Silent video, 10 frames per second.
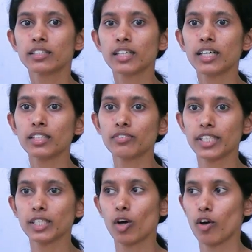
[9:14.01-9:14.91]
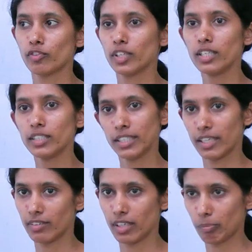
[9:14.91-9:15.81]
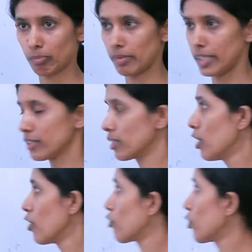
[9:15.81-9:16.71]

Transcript: 3rd week of the development. If